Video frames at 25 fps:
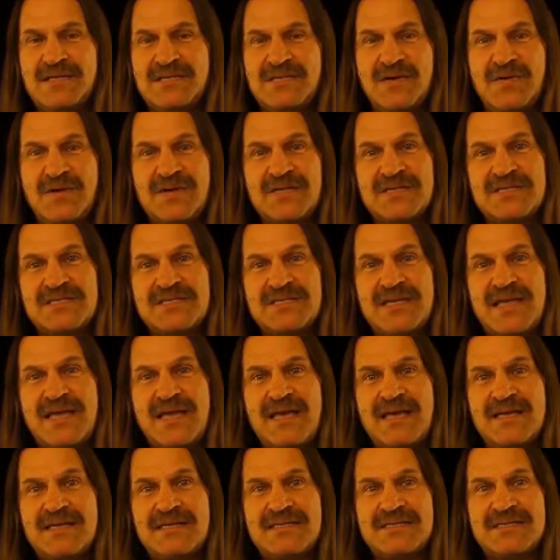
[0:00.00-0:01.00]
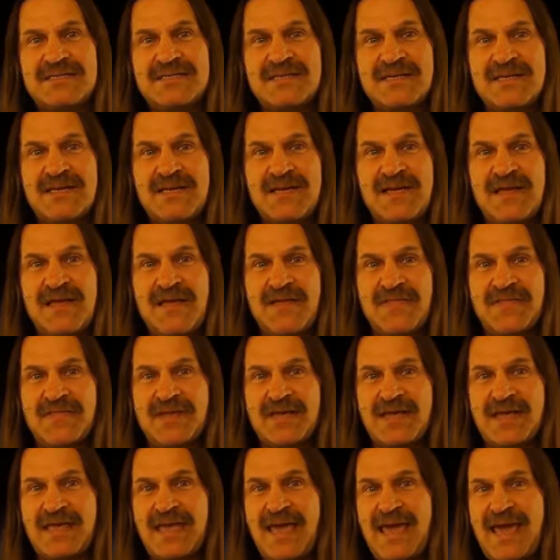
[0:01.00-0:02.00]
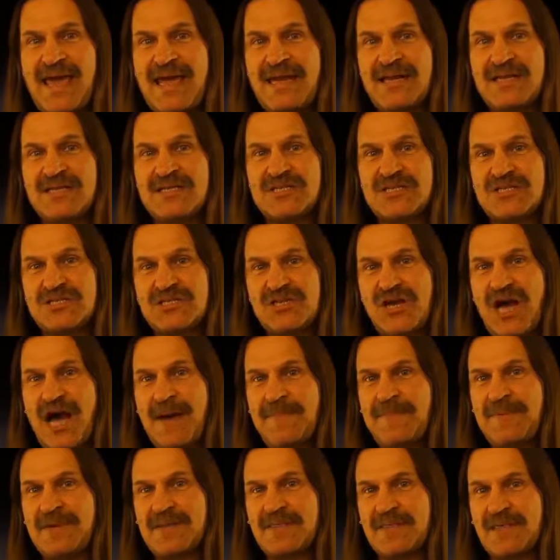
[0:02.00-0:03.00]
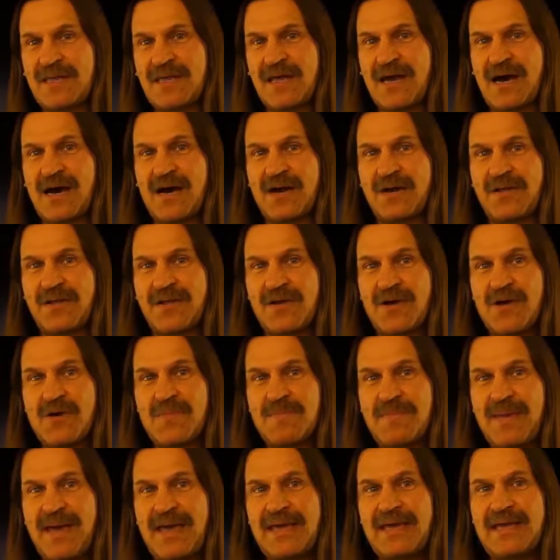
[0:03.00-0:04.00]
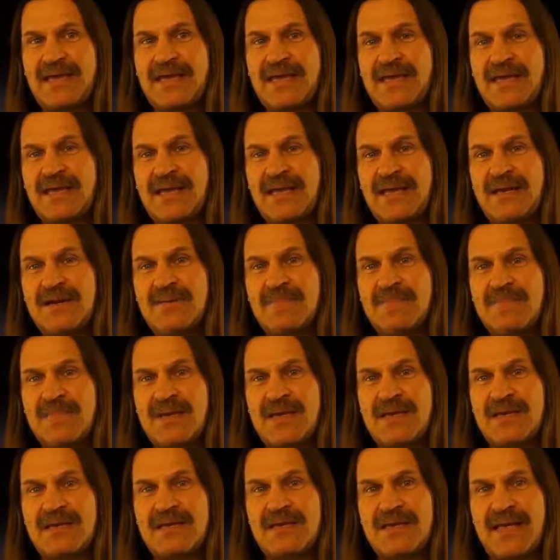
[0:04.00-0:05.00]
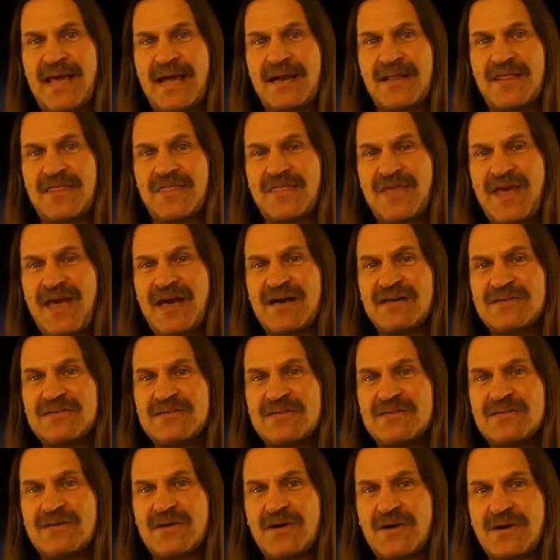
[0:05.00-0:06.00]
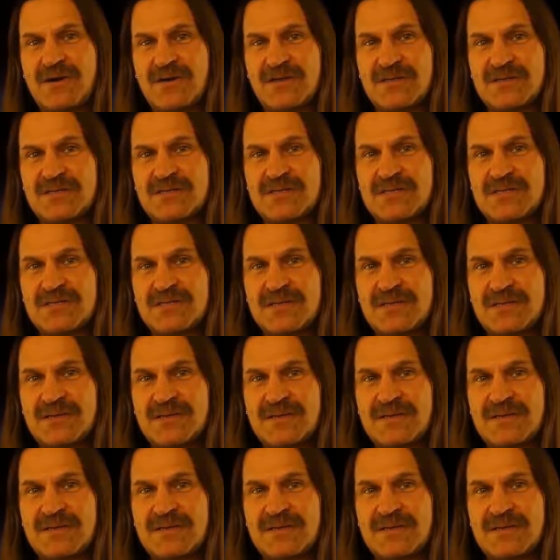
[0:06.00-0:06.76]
So in a sense, the gate is chopping the audio, making it intermittent at 1,000 hertz.